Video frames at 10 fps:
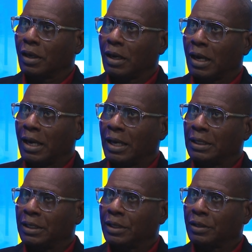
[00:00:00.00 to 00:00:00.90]

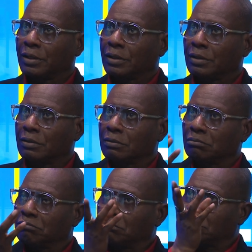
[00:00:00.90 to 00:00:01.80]
And
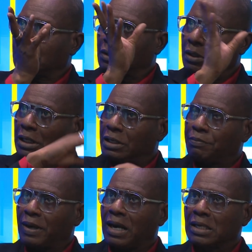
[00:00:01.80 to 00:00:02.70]
in the
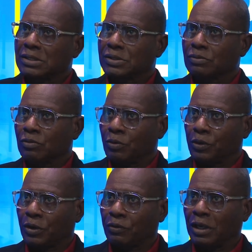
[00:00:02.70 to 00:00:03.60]
past, when we
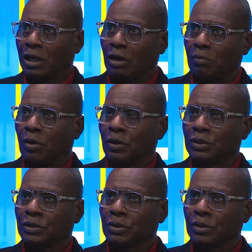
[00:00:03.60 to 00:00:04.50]
were thinking about